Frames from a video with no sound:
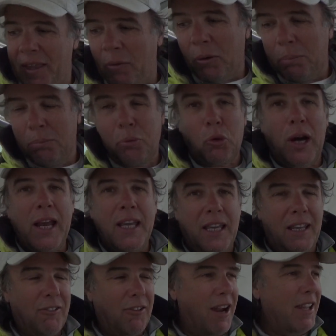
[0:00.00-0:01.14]
they were
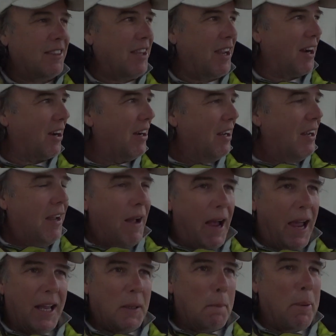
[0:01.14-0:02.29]
breaking right there.
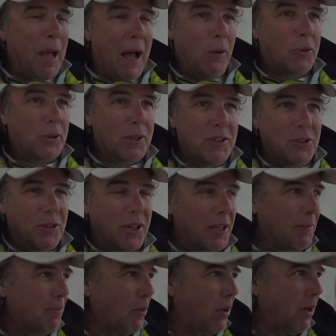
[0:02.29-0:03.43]
I had to power into
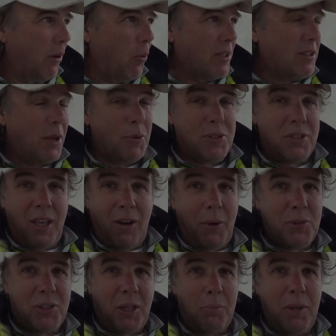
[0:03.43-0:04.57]
them. Once I was there, I
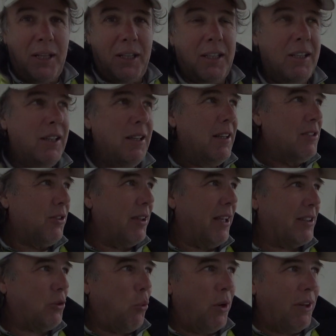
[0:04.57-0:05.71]
was committed. It's
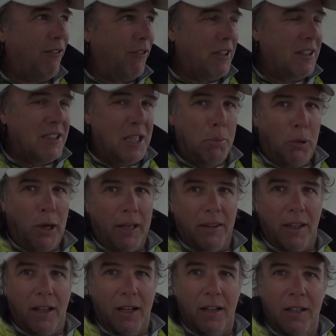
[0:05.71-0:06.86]
only like 20 feet deep right
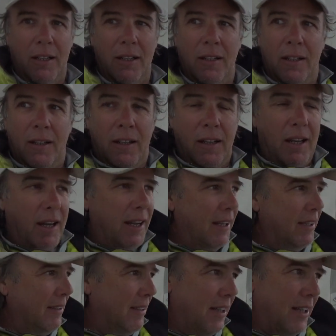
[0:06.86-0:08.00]
there, and